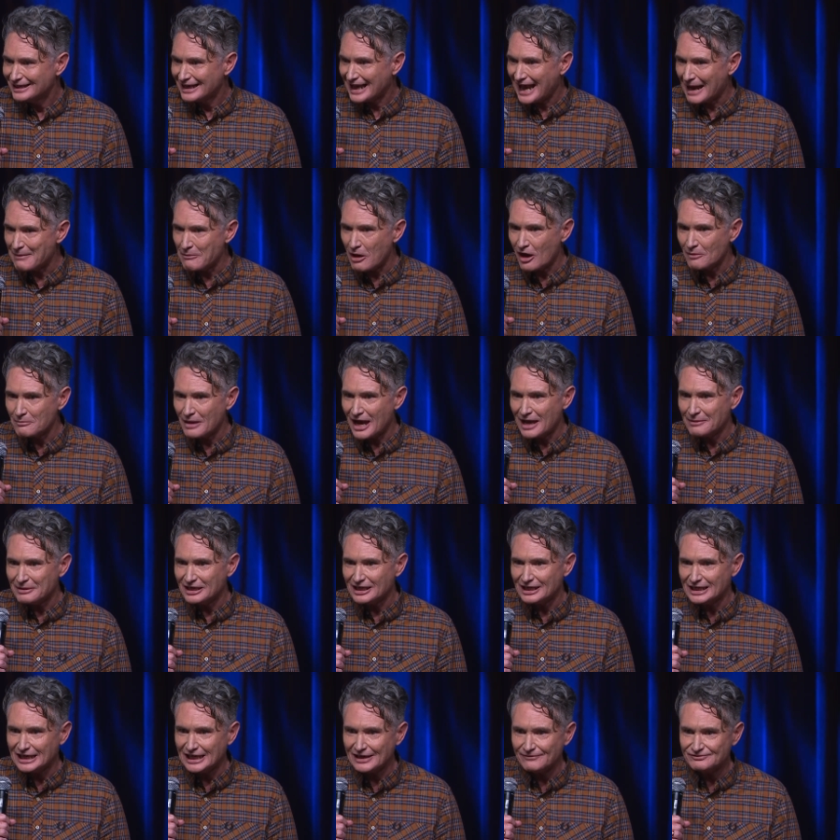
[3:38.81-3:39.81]
Come on,
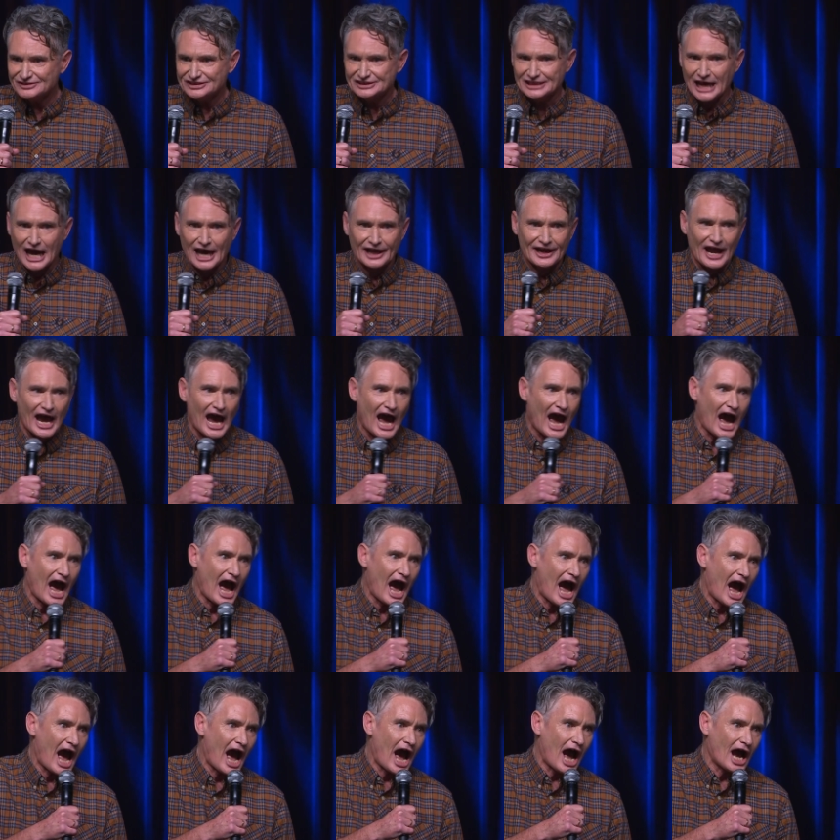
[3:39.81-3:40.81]
mummy, give son a
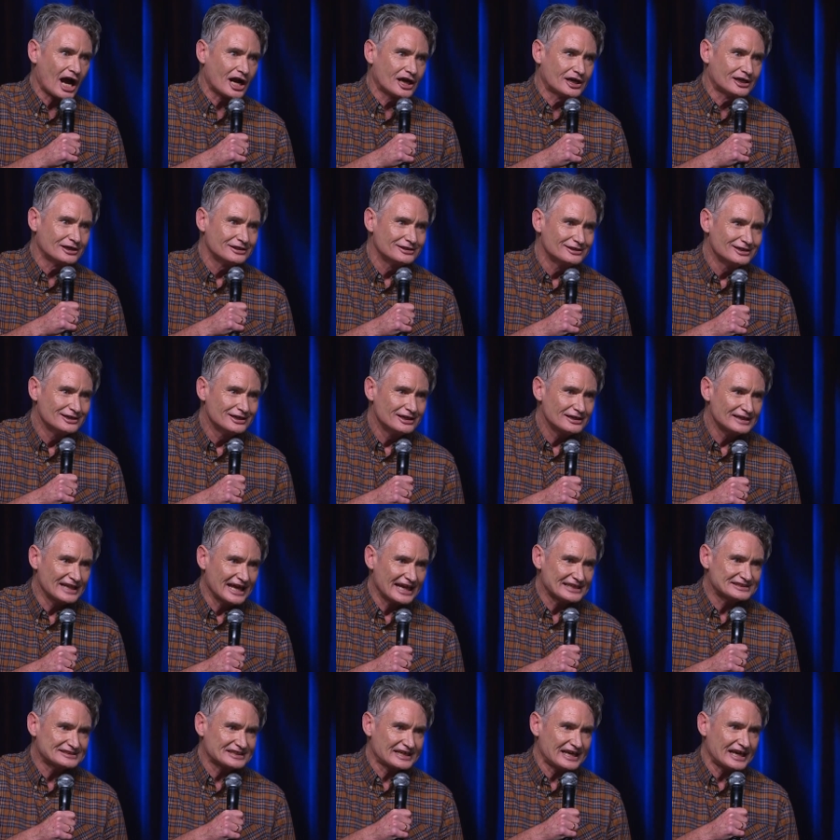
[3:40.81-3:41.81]
hug.
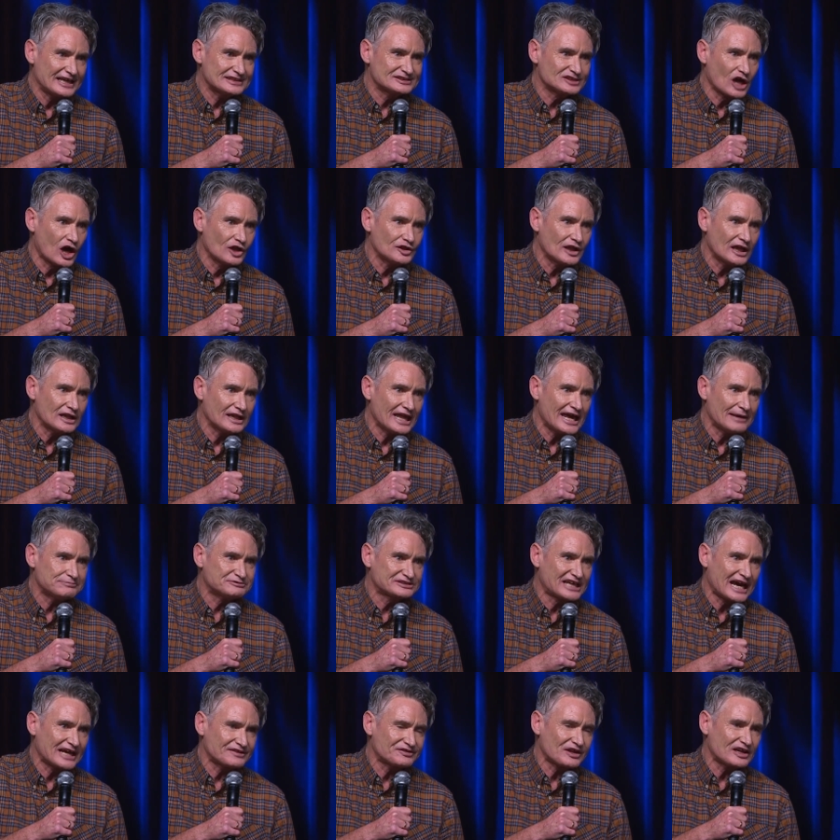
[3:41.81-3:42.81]
Let's kiss on the
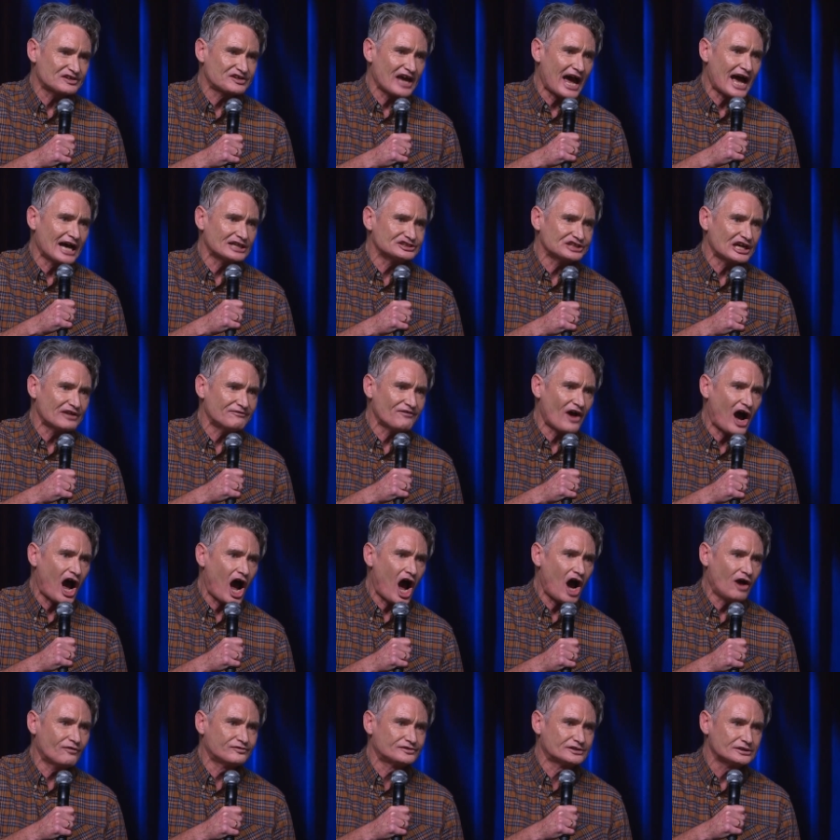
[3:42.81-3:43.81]
lips, get the tongues
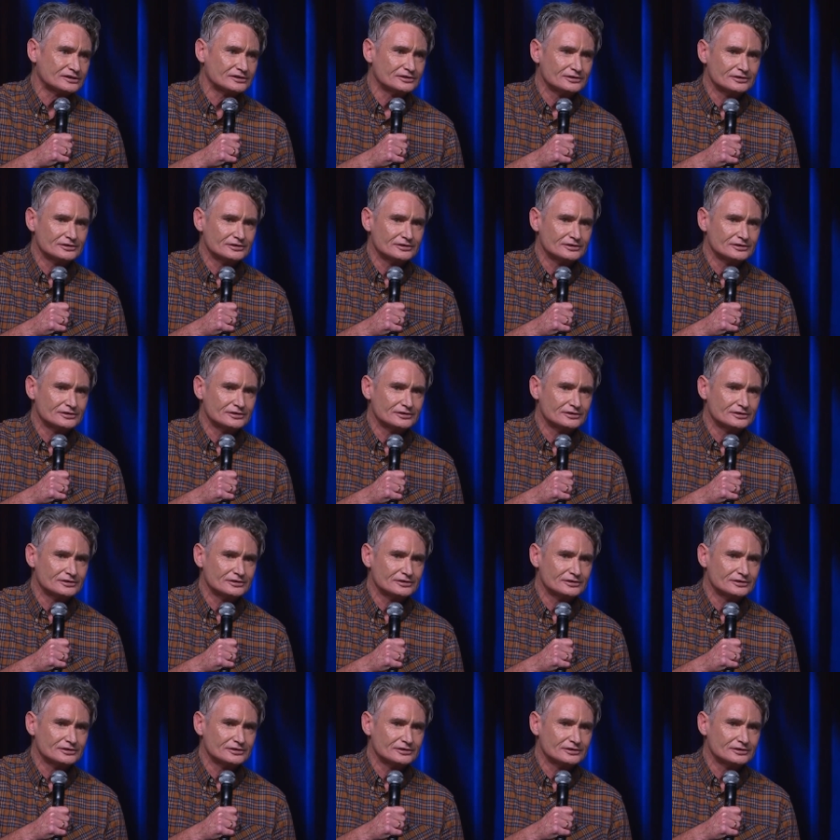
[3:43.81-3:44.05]
involved.